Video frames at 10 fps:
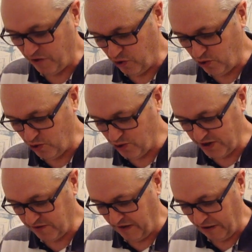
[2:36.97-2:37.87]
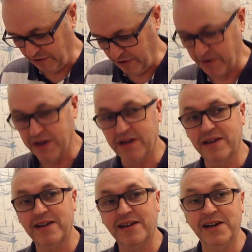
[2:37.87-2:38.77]
always found them
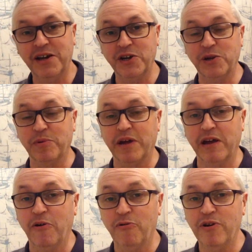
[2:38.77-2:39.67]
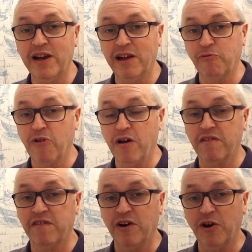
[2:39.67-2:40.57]
to be really
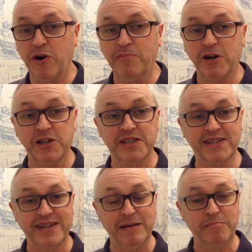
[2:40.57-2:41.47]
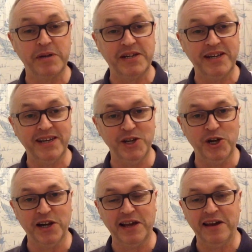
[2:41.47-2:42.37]
rough on my skin,
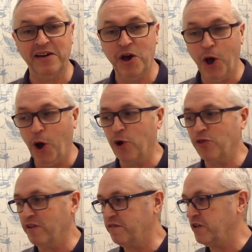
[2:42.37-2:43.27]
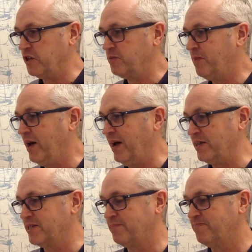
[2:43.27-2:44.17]
particularly on the first
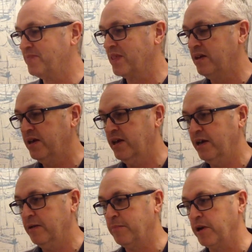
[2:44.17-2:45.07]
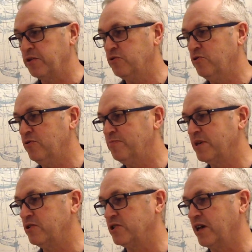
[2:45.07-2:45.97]
pass. But I thought
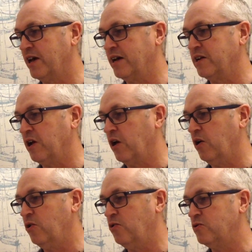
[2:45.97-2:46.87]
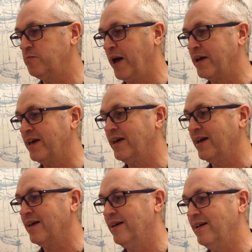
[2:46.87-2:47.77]
because I had an old packet
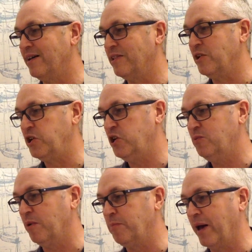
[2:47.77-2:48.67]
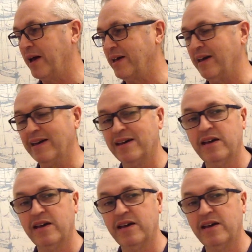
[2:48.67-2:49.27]
and the newer packet